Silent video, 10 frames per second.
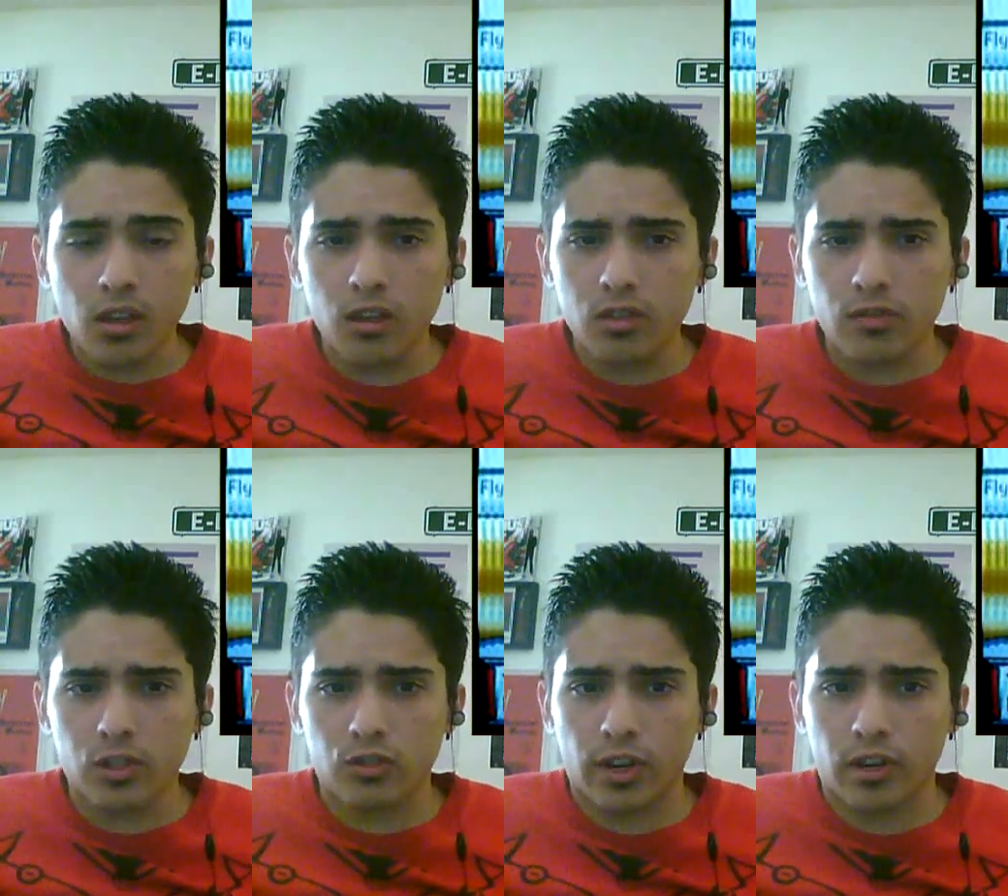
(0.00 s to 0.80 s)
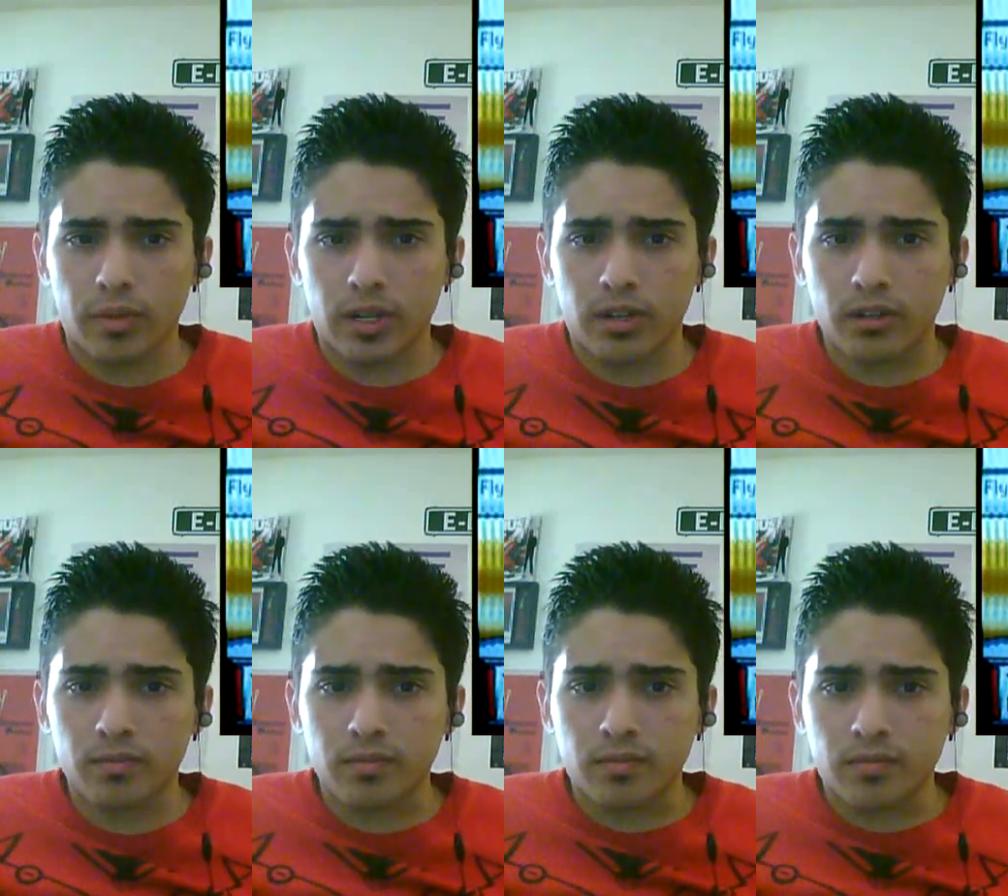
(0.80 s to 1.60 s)
He goes for the Draco Meteor,
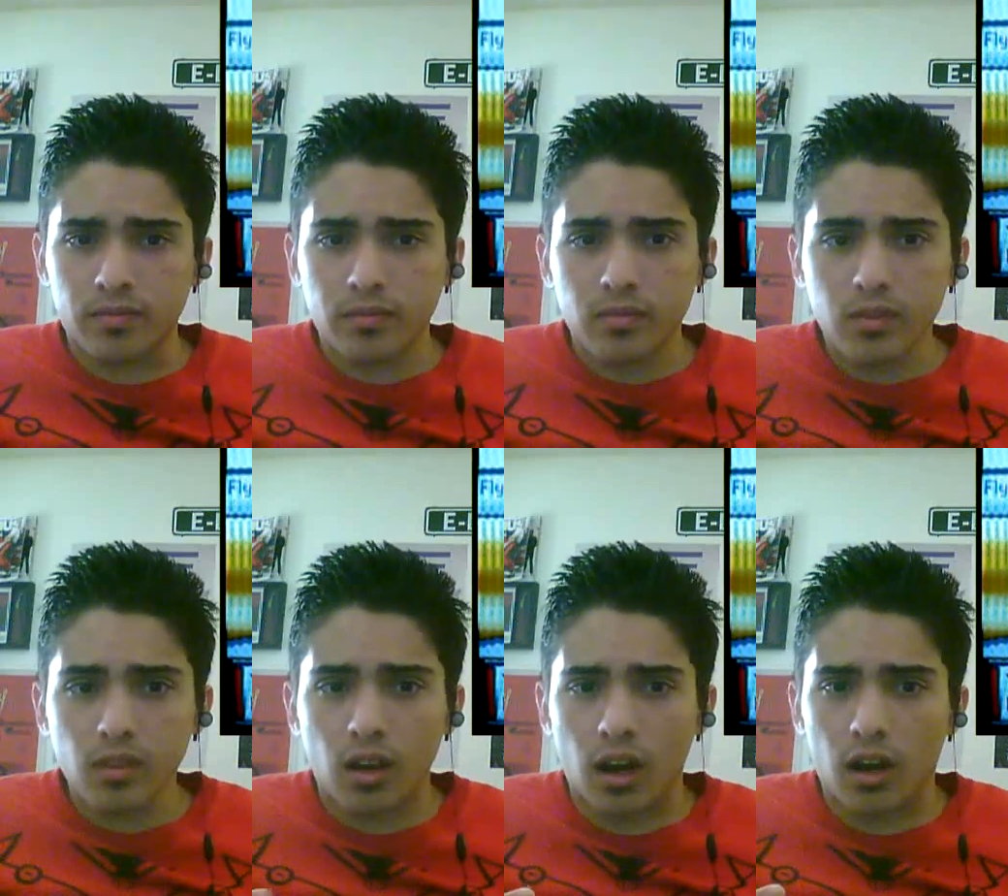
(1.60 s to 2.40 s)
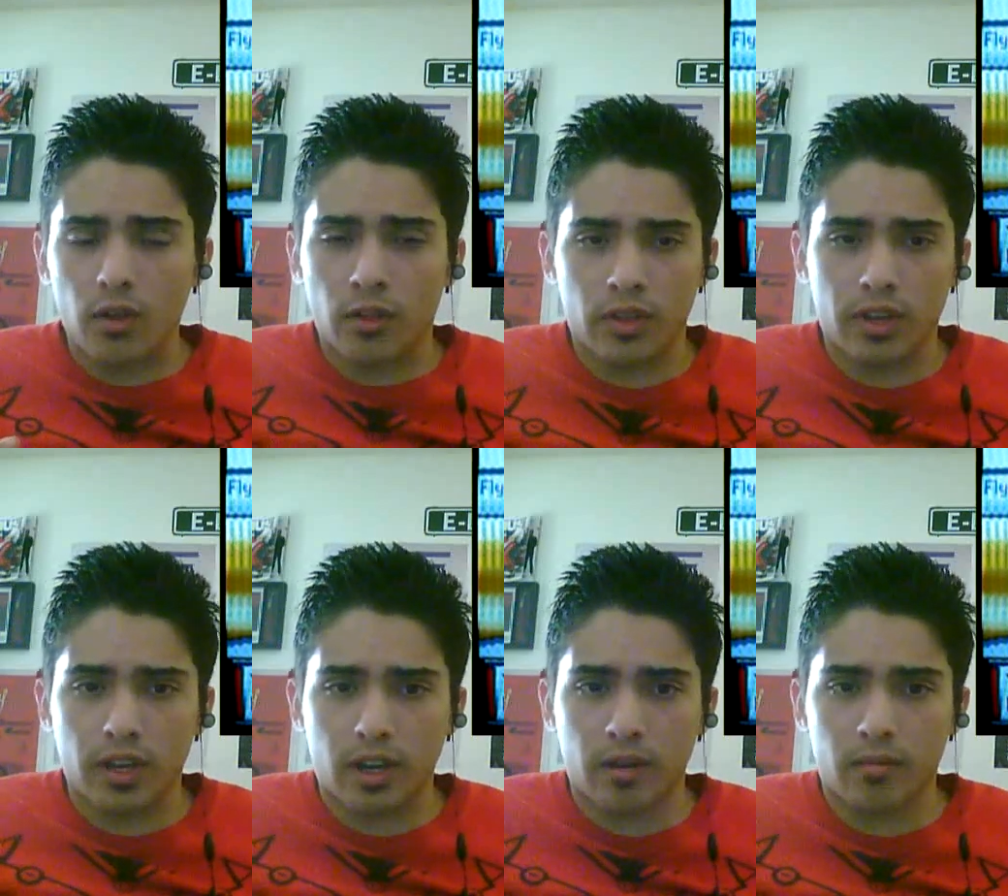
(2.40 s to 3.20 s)

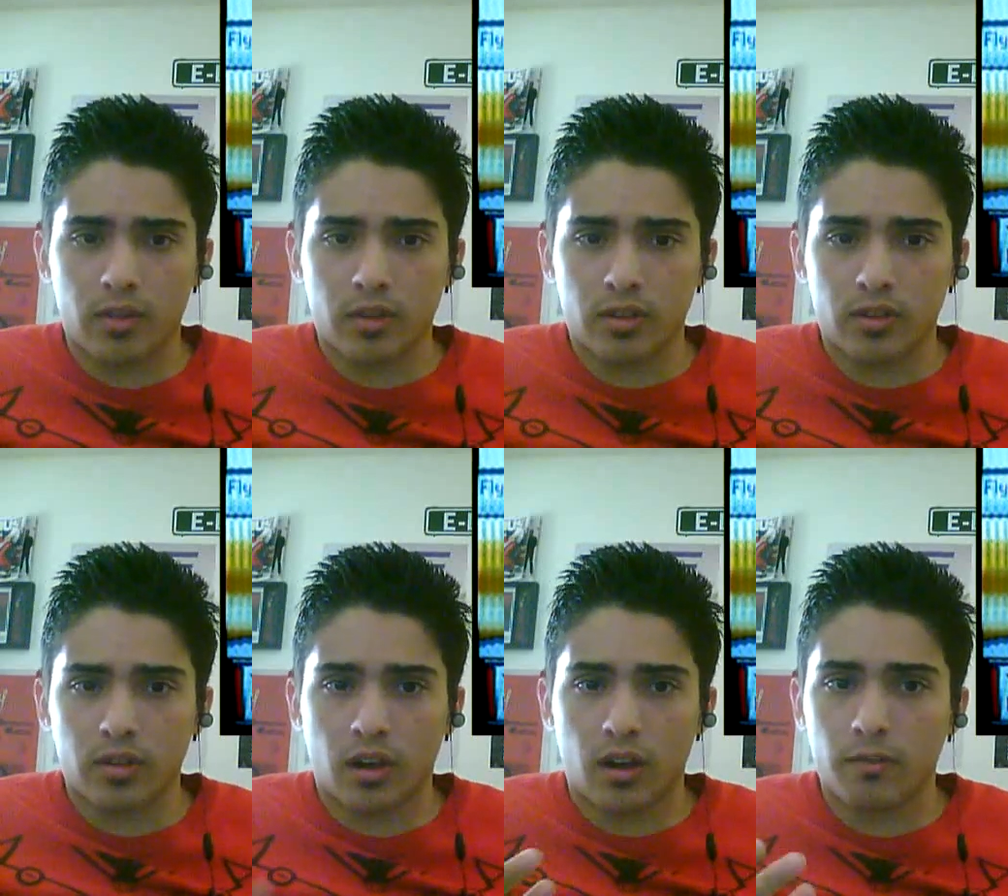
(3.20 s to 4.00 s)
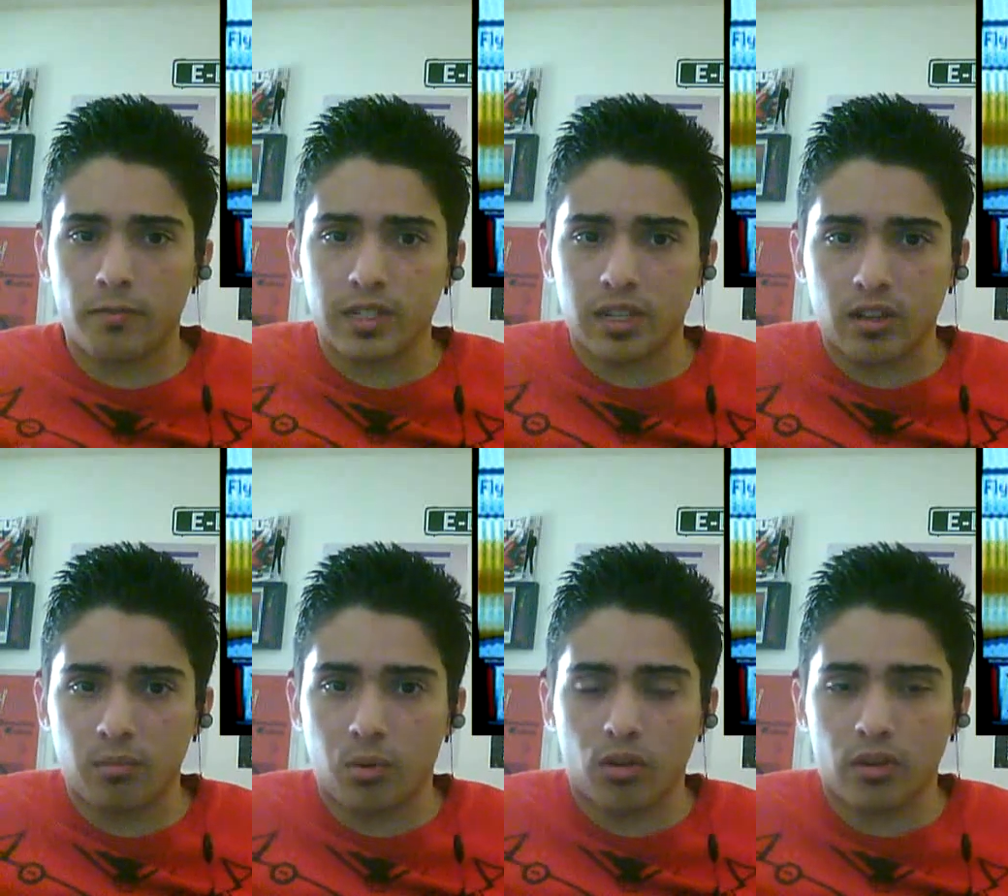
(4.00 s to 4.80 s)
thinking I'm the
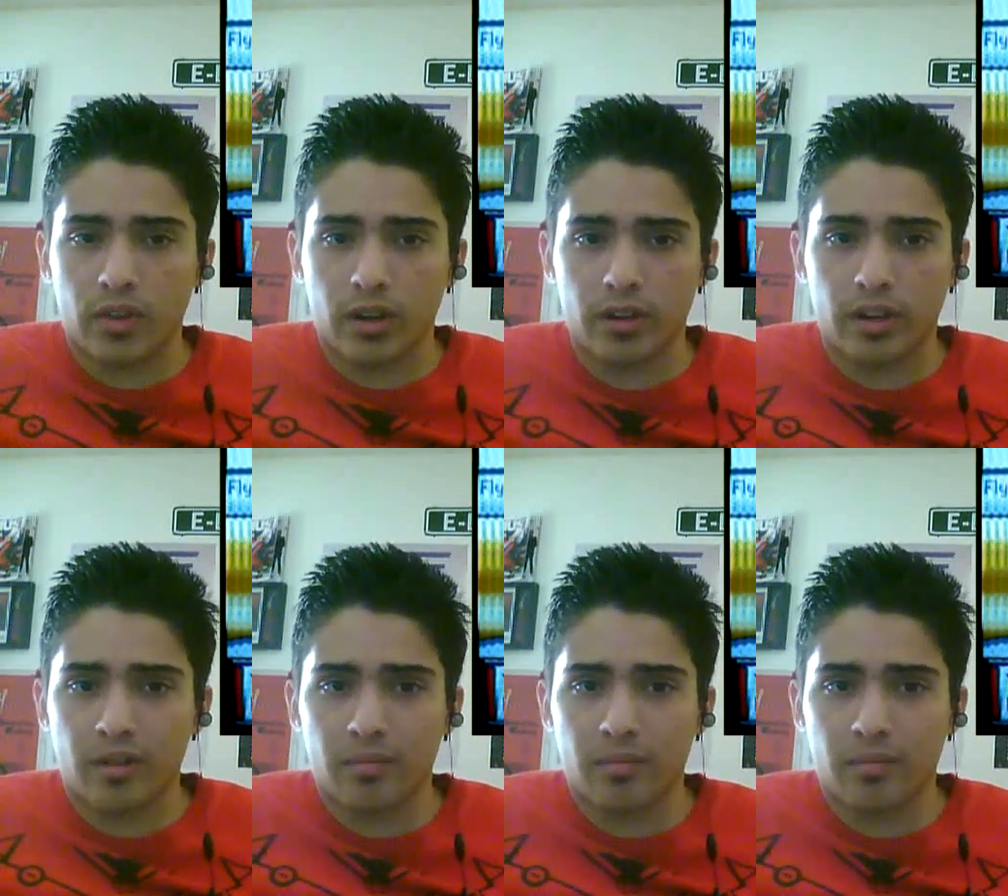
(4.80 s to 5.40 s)
physically bulky variant.